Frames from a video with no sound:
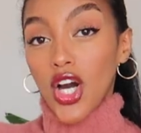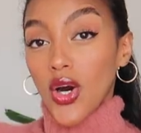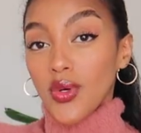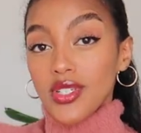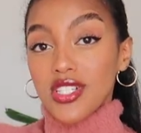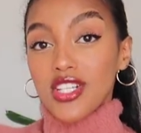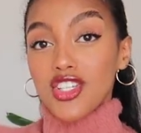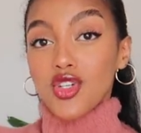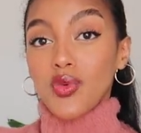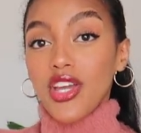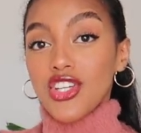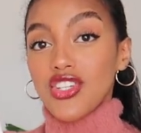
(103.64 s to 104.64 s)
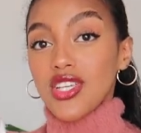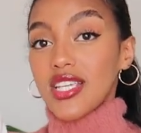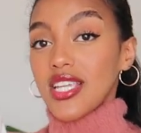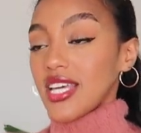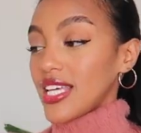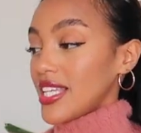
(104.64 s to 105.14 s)
coat
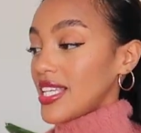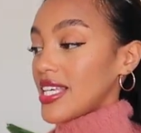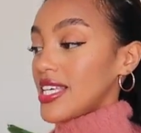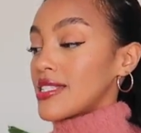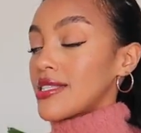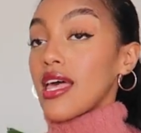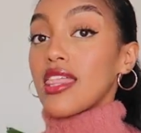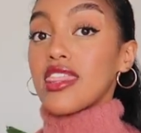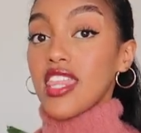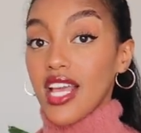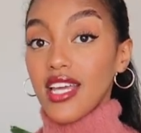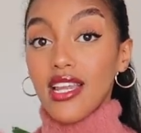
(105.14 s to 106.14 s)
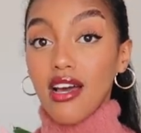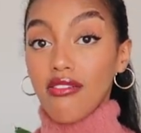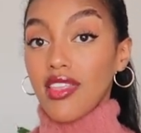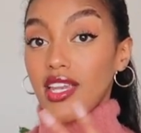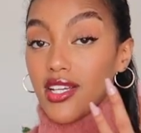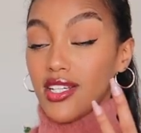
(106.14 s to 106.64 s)
situation. It is thick
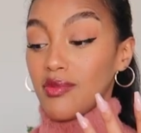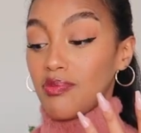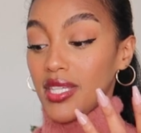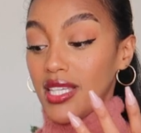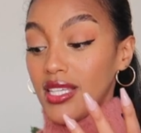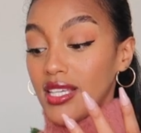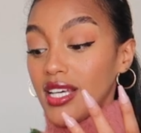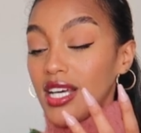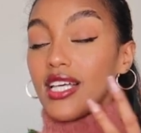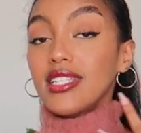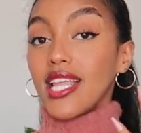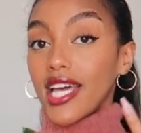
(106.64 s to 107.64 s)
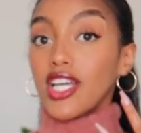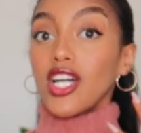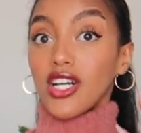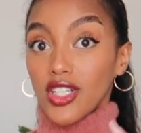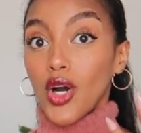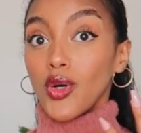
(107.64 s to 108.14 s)
enough that it could be
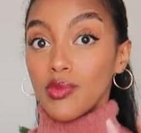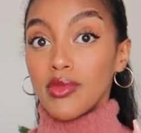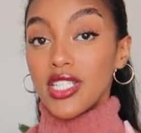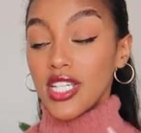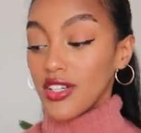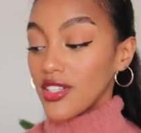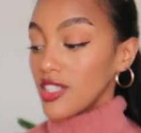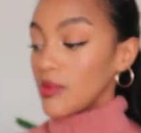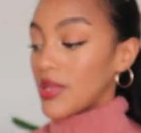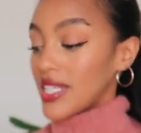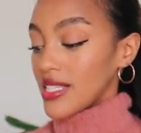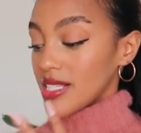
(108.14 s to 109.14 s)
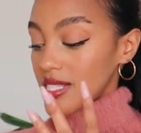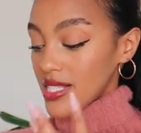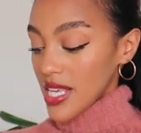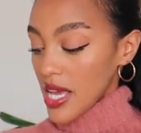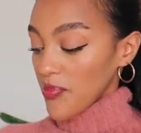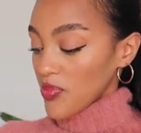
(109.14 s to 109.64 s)
like coat material, but
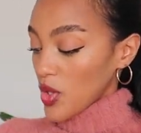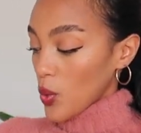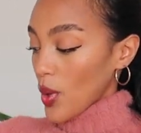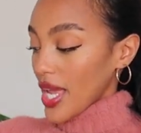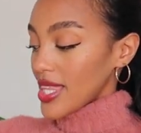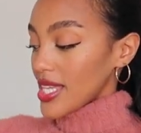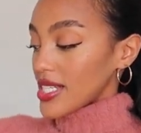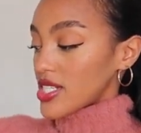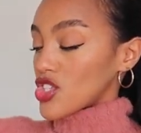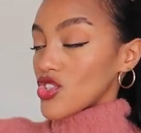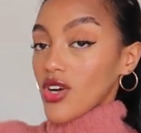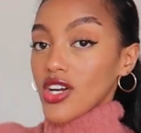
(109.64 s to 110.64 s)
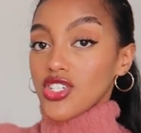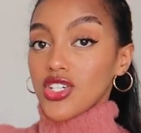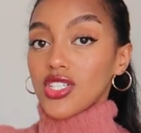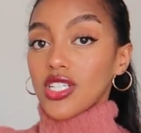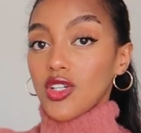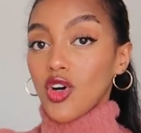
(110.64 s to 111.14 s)
it's the way that it's
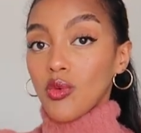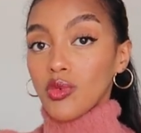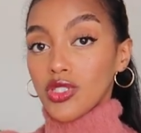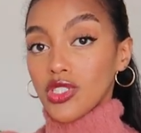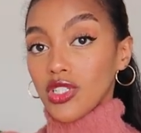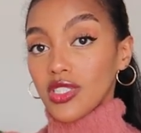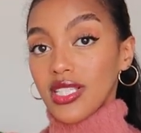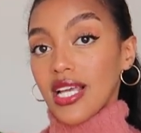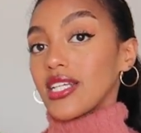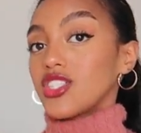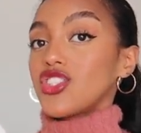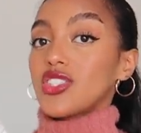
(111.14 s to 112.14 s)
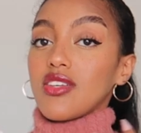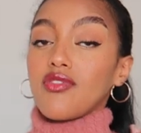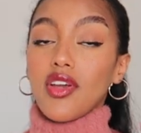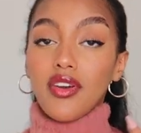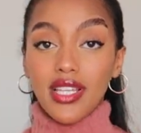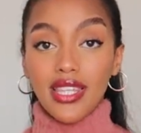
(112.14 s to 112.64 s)
structured, it almost looks like it's just a
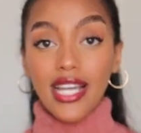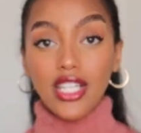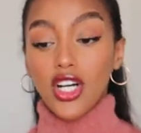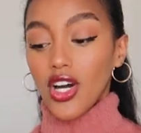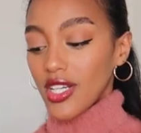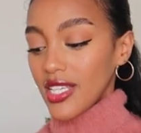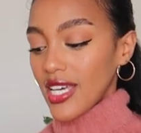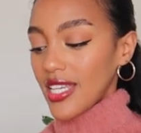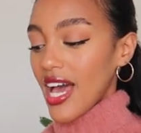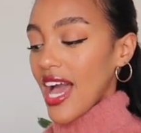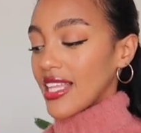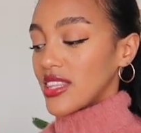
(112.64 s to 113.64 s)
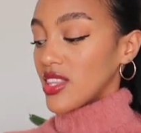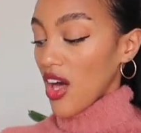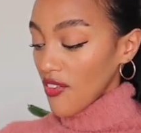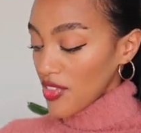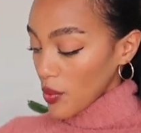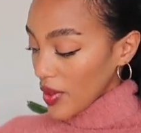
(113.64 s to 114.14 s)
very light cardigan. I
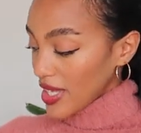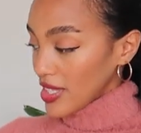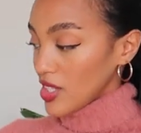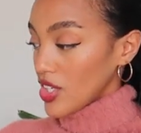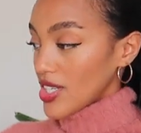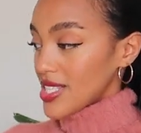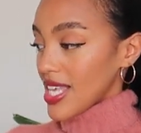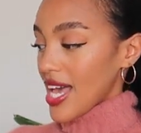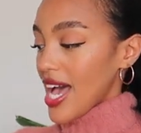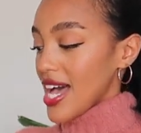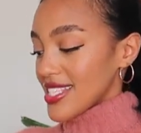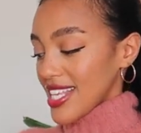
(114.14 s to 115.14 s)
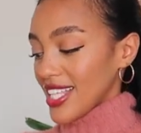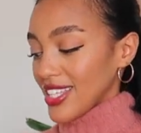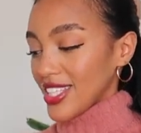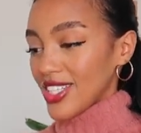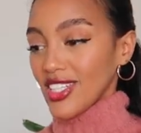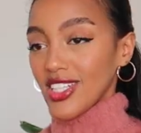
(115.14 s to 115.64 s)
love the way it looks. It has
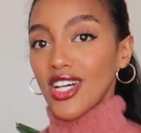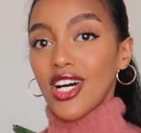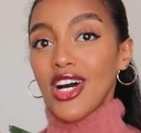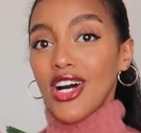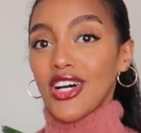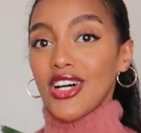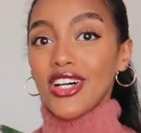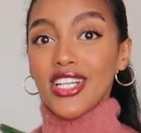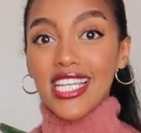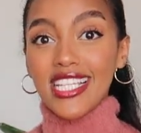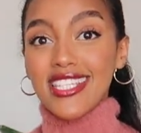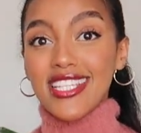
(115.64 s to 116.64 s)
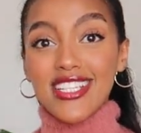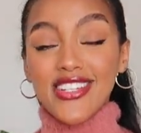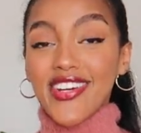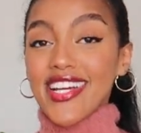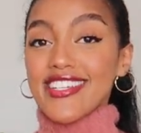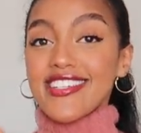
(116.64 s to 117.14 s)
a little hoodie
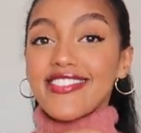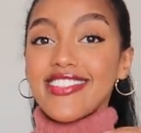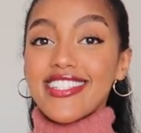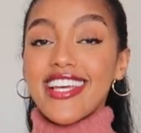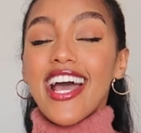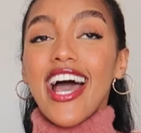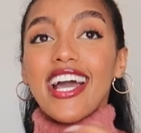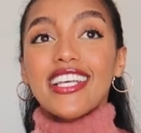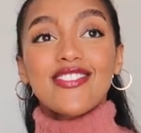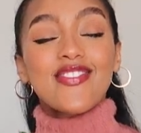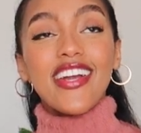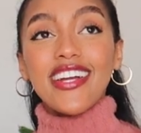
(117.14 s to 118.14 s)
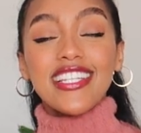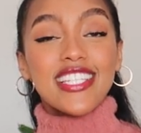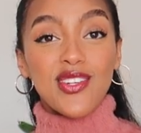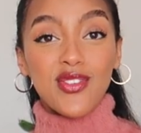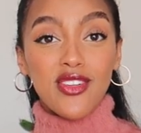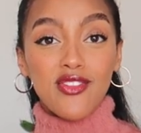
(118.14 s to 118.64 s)
situation, which is very
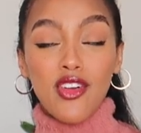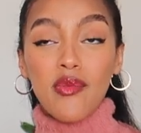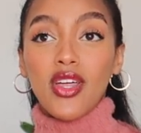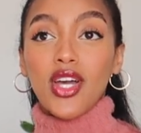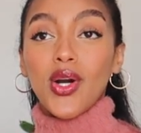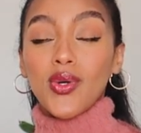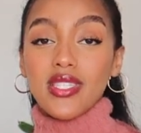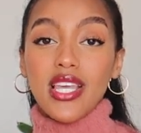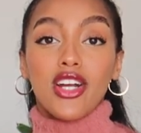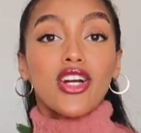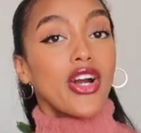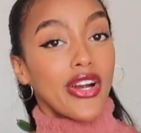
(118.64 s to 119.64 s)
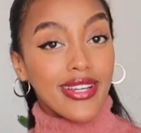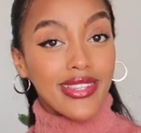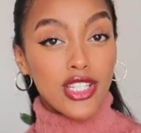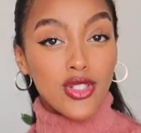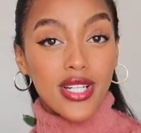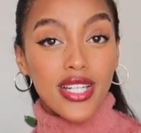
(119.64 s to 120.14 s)
different from the coats that are
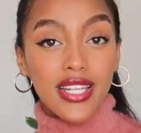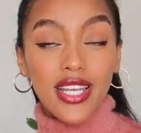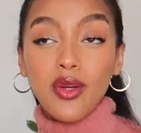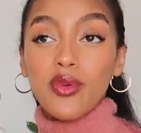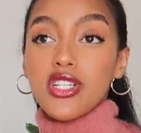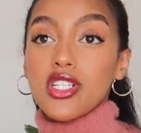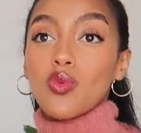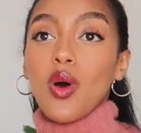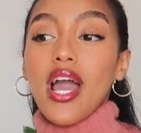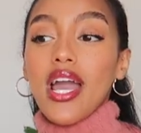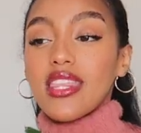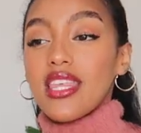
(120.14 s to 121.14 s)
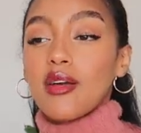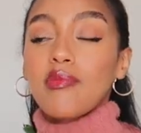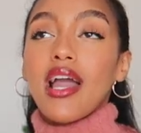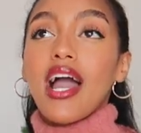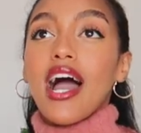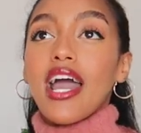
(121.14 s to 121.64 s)
currently trending, which is why I think
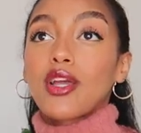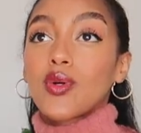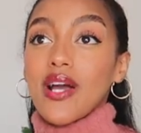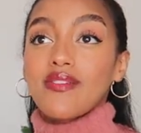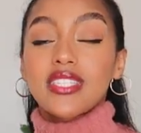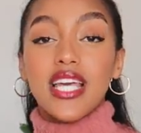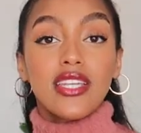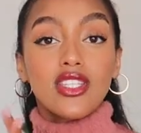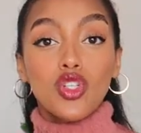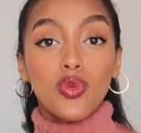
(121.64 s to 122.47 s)
my eye gravitated